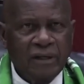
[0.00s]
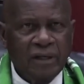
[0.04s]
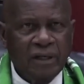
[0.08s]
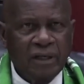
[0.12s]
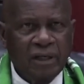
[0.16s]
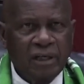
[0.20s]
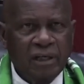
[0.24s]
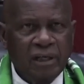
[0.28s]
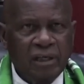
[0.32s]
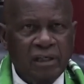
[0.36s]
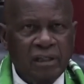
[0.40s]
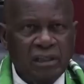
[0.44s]

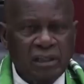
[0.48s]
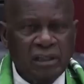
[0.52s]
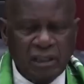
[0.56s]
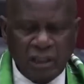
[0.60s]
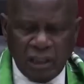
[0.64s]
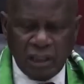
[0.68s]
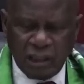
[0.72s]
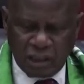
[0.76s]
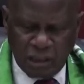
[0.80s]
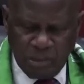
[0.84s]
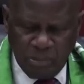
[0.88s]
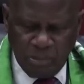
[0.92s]

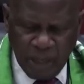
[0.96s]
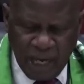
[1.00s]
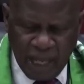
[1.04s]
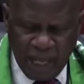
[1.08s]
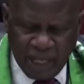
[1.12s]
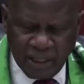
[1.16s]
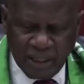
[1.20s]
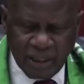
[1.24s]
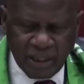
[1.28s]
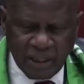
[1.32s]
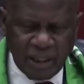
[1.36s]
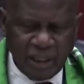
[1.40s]

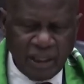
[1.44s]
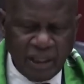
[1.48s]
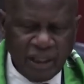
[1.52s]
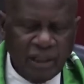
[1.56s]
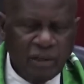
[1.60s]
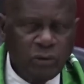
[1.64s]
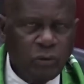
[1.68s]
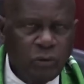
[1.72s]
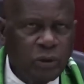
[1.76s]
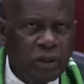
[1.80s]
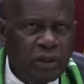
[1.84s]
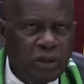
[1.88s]
Similarly,
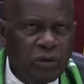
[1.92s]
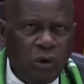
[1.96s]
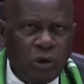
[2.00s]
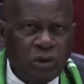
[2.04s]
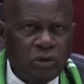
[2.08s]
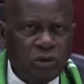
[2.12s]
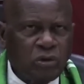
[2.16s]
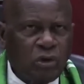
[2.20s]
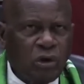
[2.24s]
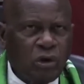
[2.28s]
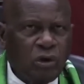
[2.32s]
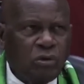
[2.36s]
we
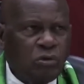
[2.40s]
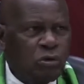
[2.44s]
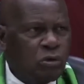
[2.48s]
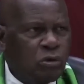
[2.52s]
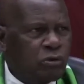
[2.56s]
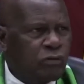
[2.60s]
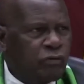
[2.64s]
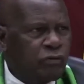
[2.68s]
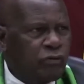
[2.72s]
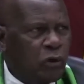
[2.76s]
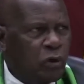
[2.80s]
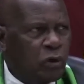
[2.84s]
also
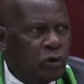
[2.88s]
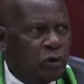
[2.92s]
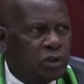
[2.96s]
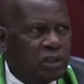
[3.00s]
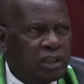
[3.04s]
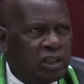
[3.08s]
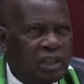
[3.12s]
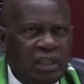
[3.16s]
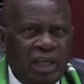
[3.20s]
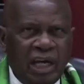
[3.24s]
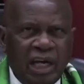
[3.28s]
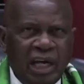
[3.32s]
look for
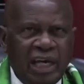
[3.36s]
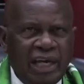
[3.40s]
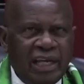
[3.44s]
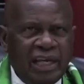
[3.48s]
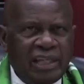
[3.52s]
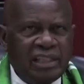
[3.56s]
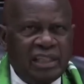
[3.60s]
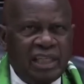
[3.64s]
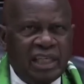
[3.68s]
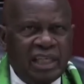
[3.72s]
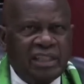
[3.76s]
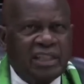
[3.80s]

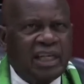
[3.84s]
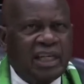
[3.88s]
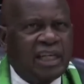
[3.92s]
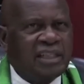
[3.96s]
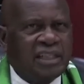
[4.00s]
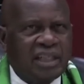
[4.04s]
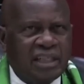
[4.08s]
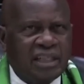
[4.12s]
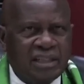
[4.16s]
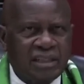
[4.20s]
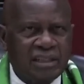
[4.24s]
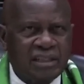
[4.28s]
the
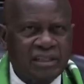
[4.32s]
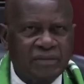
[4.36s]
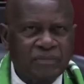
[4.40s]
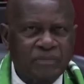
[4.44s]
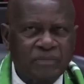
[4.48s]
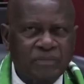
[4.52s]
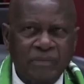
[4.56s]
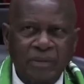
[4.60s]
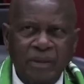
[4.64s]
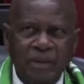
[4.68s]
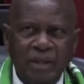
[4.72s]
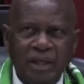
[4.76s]
churches,
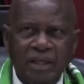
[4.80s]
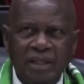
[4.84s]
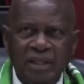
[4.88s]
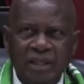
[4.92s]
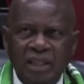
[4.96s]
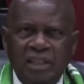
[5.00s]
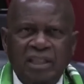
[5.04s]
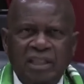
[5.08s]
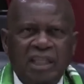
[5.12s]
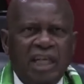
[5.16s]
the